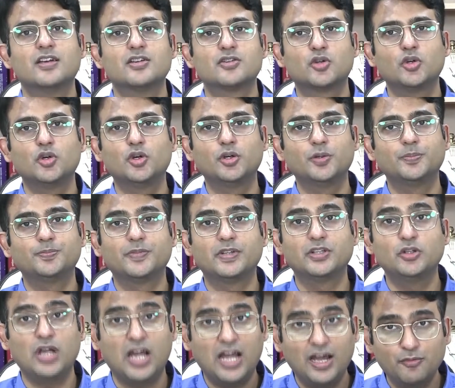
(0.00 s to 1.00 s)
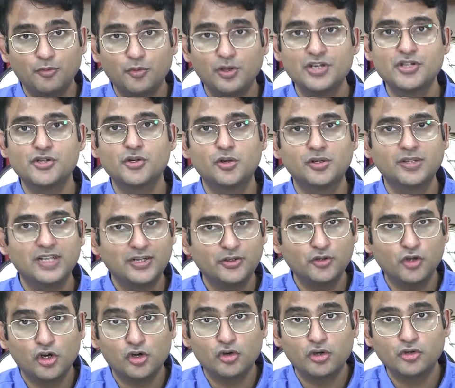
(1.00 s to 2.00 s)
So you have to ensure that
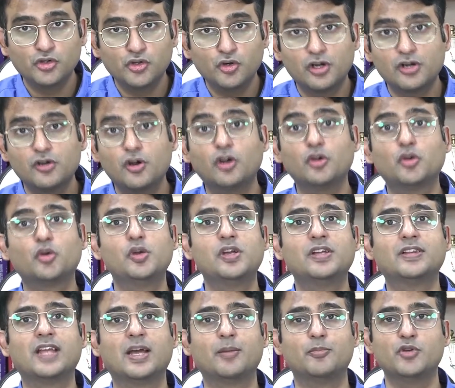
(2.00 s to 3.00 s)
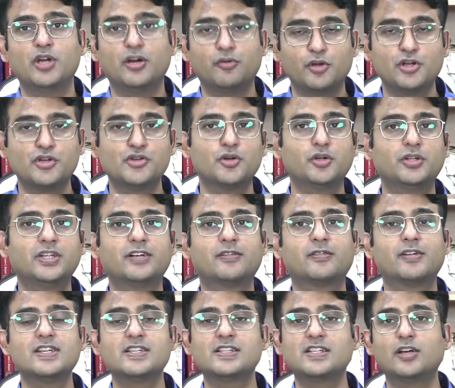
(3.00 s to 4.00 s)
you are not doing them. You have to ensure
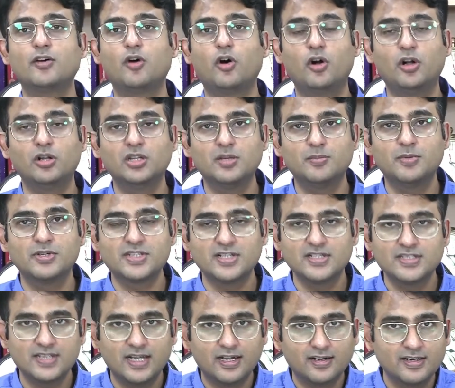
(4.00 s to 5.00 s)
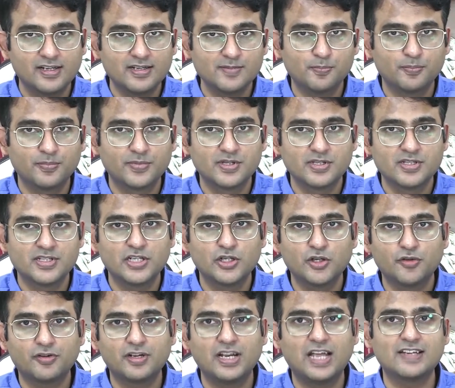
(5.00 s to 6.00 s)
that all the muscles are in a
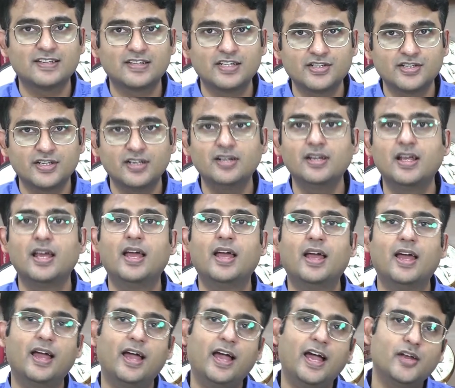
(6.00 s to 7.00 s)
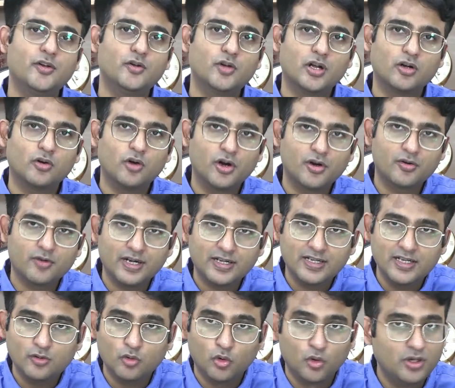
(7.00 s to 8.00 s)
state of relaxation, and you are
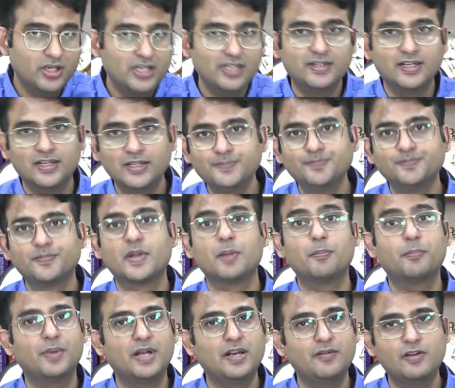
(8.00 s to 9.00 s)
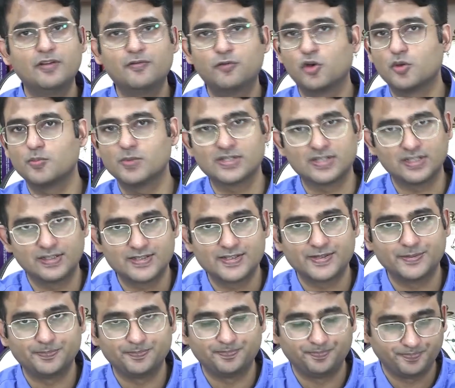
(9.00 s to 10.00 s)
contracting only the pelvic floor muscles.